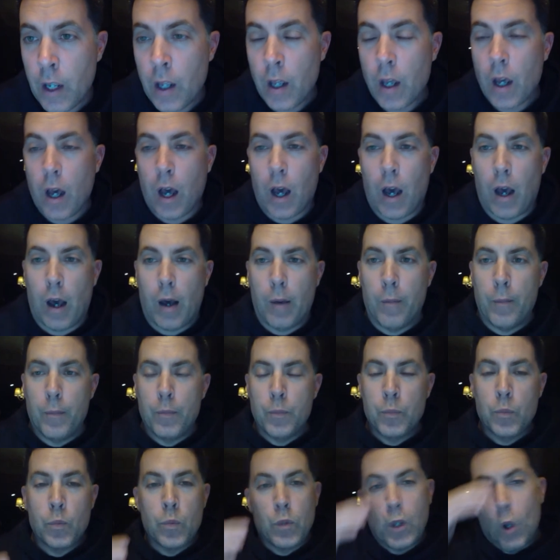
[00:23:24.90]
Um,
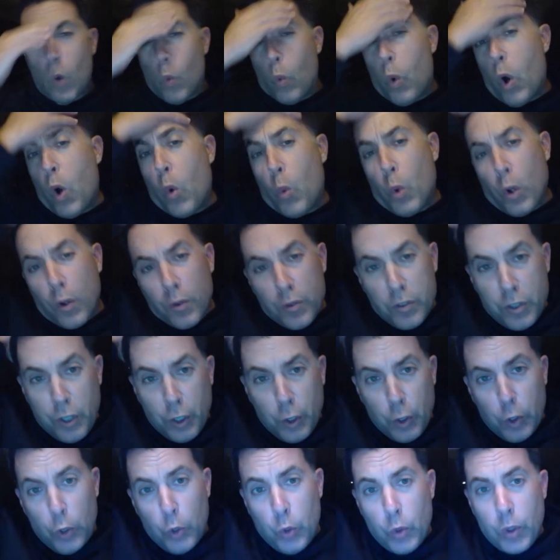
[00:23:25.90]
what we'll
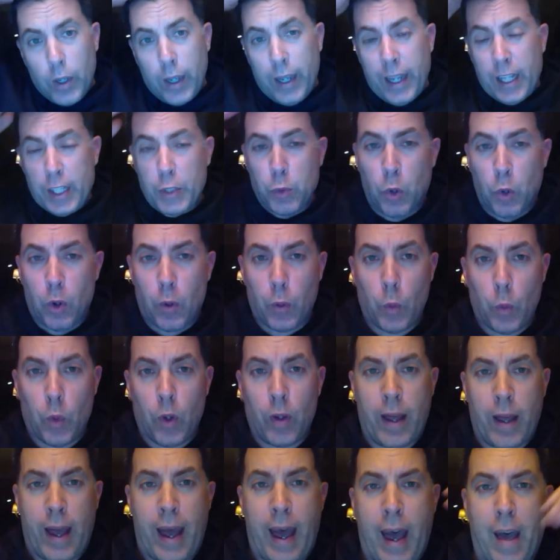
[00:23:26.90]
do is we'll we'll
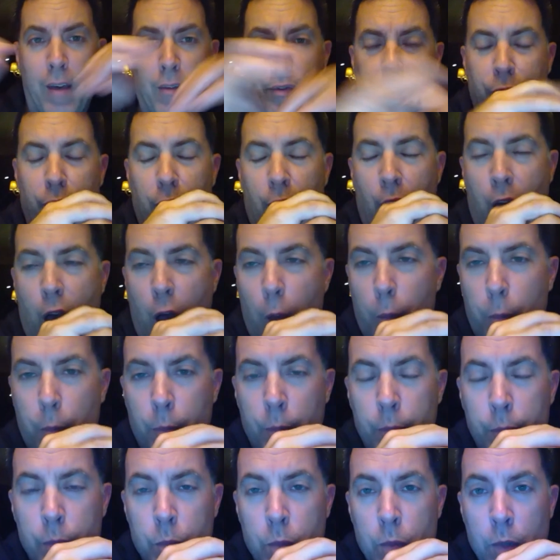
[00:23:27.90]
have um,
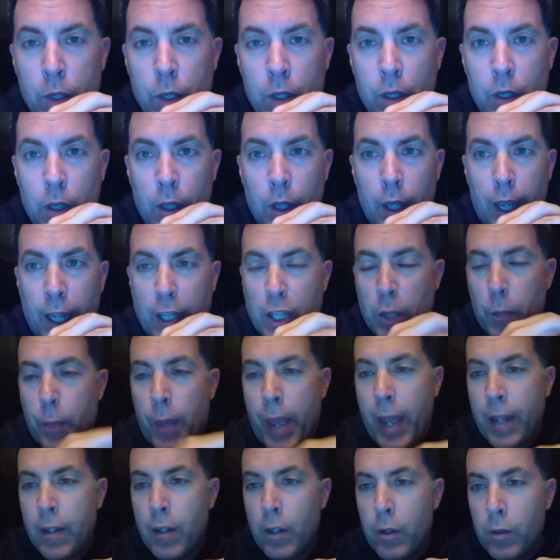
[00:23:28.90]
it
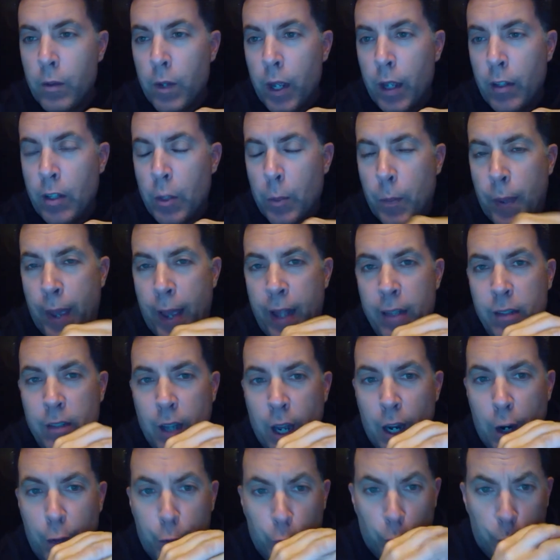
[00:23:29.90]
depend it depends on
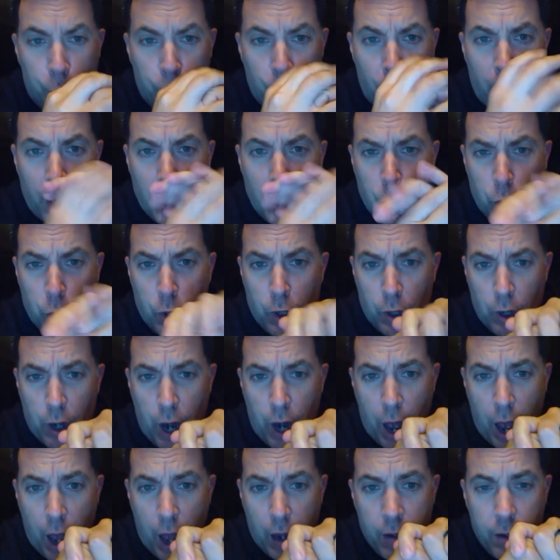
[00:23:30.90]
if we're pressuring or
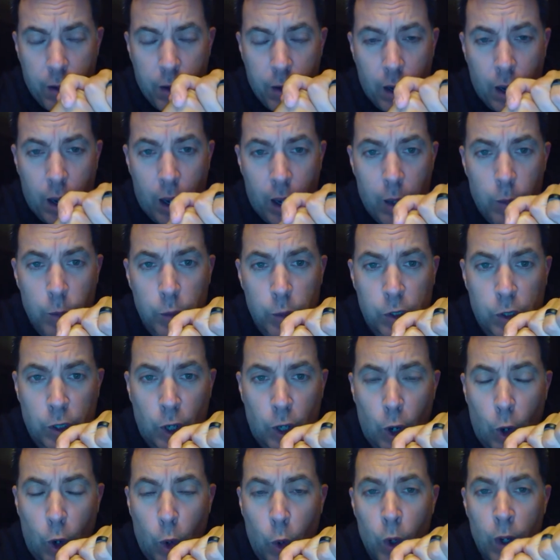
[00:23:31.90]
not. Um,
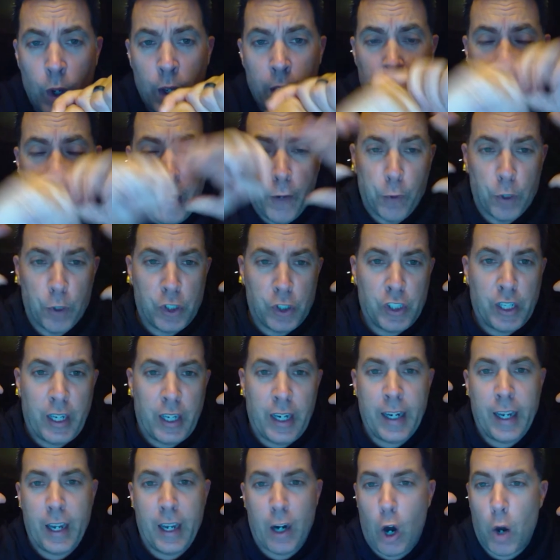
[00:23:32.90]
so if we're
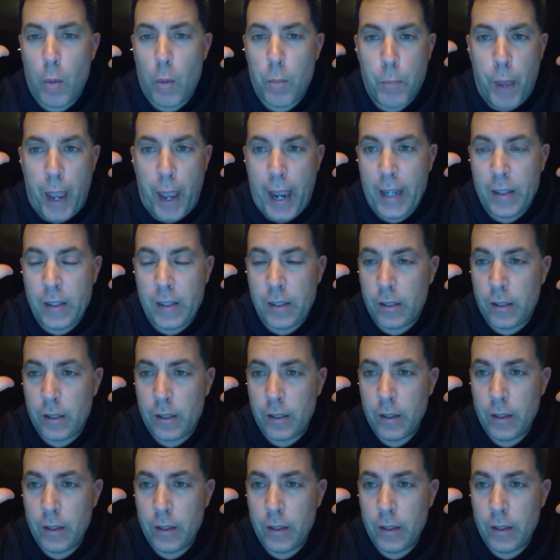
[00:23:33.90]
sitting in our base,